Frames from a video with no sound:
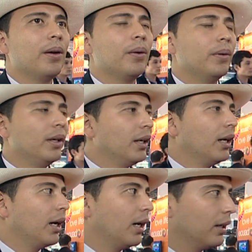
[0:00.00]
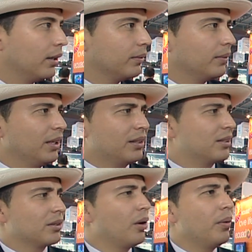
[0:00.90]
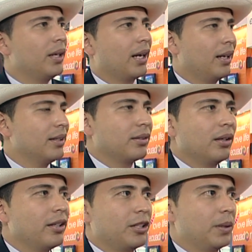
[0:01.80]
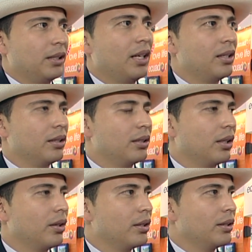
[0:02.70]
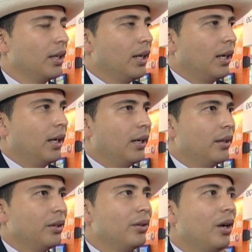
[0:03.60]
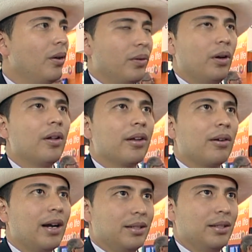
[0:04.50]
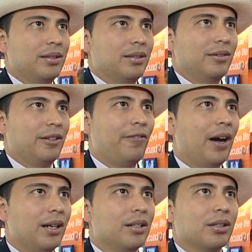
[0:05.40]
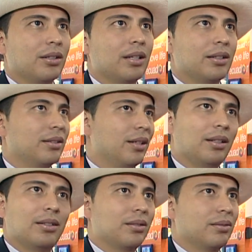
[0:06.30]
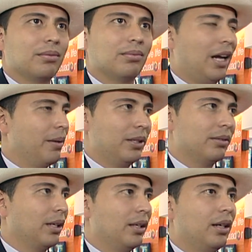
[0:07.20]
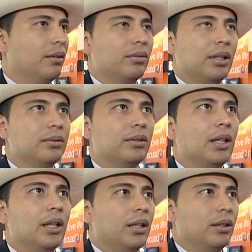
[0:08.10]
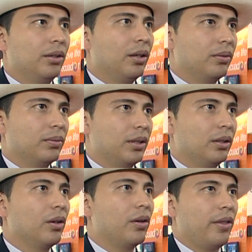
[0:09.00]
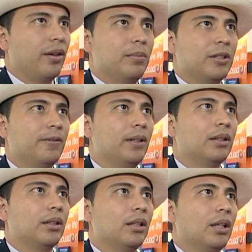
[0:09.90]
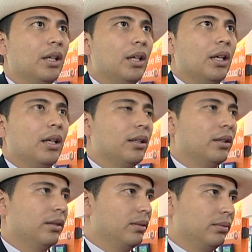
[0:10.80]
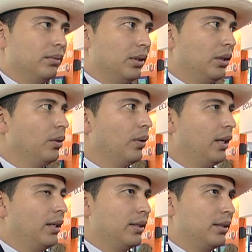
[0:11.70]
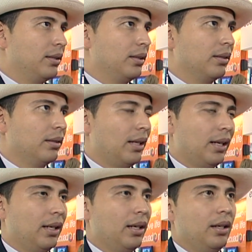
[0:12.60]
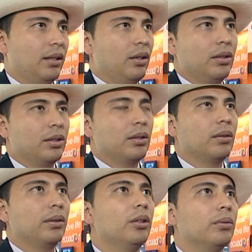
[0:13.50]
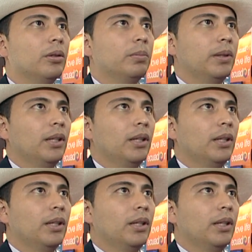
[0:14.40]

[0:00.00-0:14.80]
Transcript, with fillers: though uh, it's going against all the expectations because uh, you know all the crisis, yes, the financial crisis yeah, that's yeah. happening right now around mm-hmm. you know the North Hemisphere, uh, U.S., Canada, and also Europe.